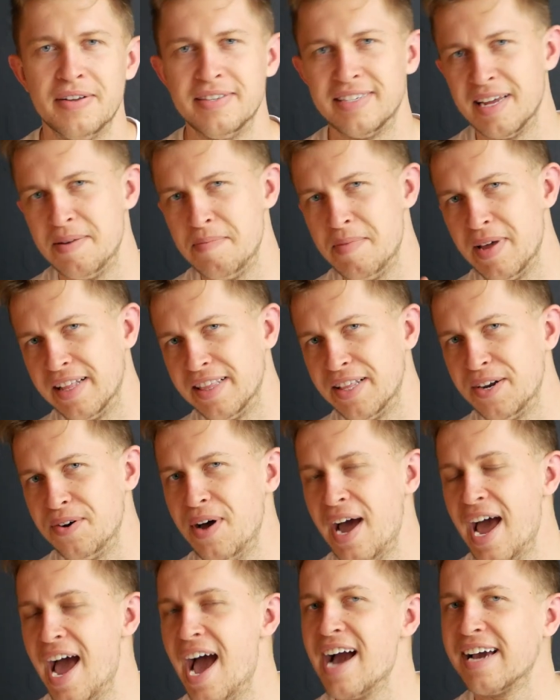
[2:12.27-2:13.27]
It's gonna be a little
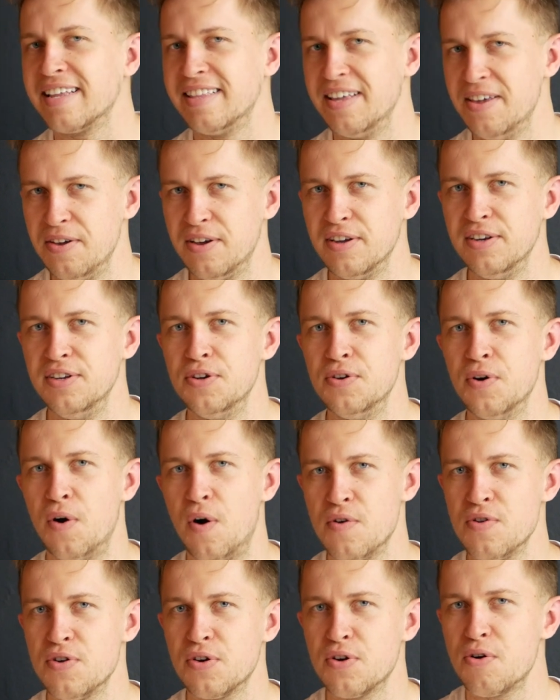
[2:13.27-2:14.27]
hack that you can do
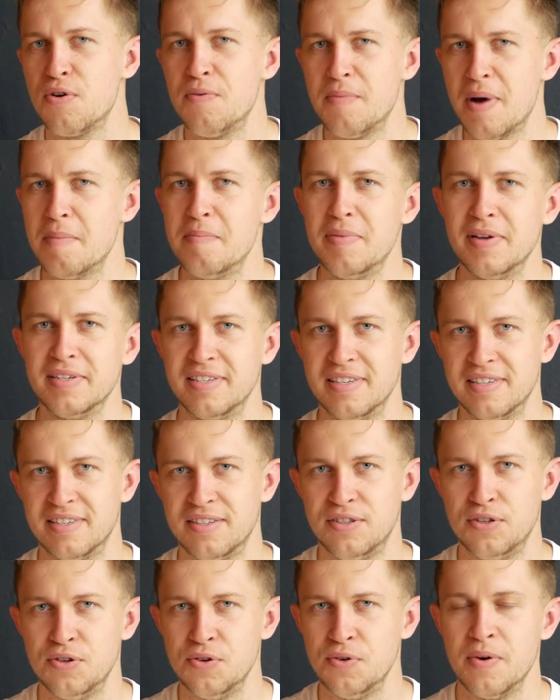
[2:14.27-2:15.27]
on your Google My Business
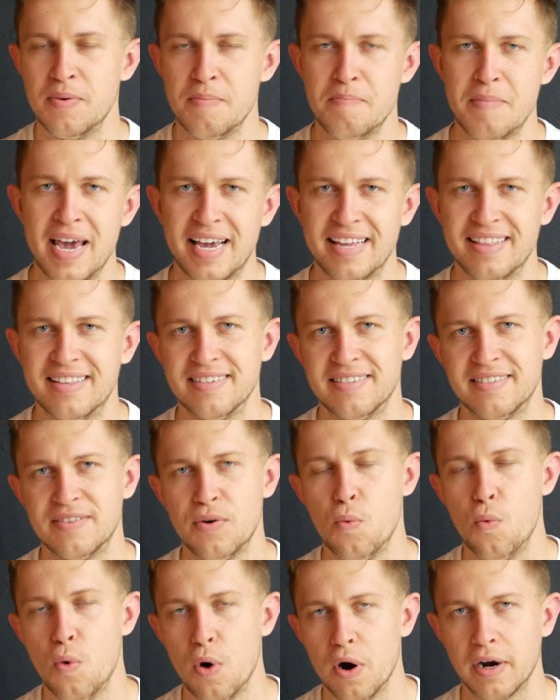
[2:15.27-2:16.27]
to make this
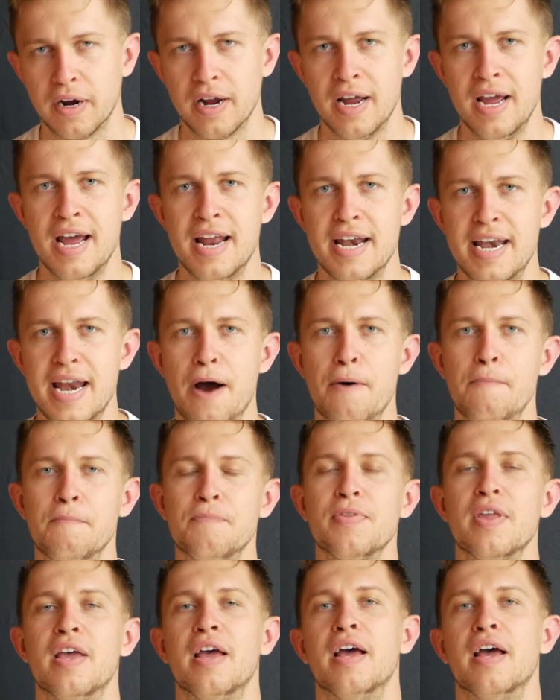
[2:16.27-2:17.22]
work. Now,